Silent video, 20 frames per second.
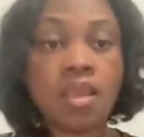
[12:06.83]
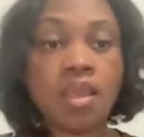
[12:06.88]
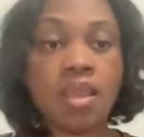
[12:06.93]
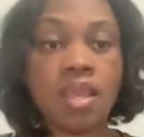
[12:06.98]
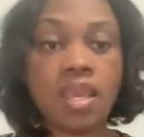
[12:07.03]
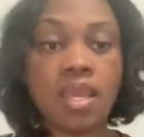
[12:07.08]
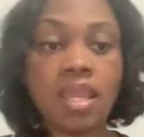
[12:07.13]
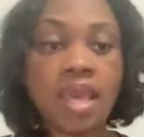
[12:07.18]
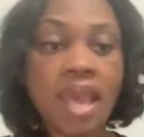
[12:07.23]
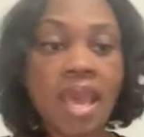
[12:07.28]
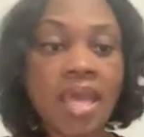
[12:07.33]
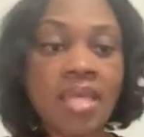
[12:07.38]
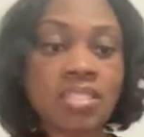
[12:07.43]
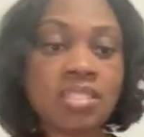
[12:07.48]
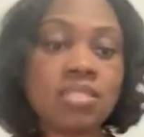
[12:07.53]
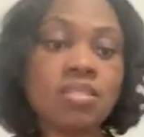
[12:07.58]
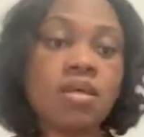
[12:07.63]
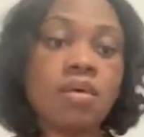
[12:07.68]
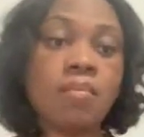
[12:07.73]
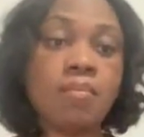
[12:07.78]
It has
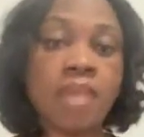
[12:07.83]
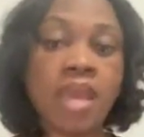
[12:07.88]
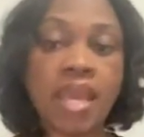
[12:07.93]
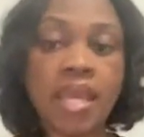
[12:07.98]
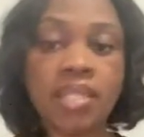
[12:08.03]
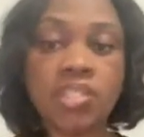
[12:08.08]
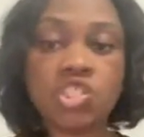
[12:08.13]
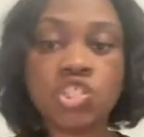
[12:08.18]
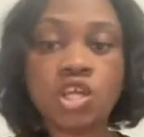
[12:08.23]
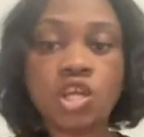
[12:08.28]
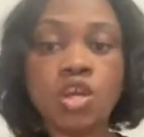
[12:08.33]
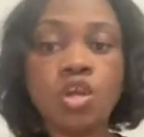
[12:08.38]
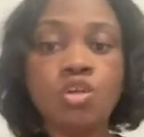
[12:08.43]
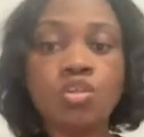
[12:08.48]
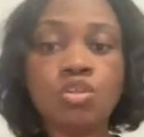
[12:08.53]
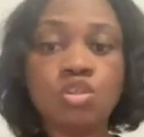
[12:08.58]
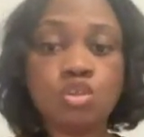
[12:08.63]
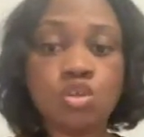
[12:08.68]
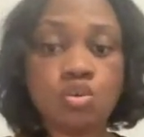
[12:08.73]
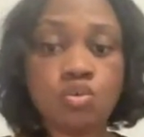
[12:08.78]
to match
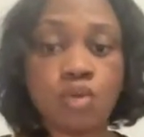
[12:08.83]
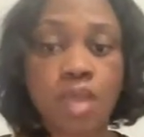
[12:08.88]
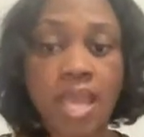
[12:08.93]
to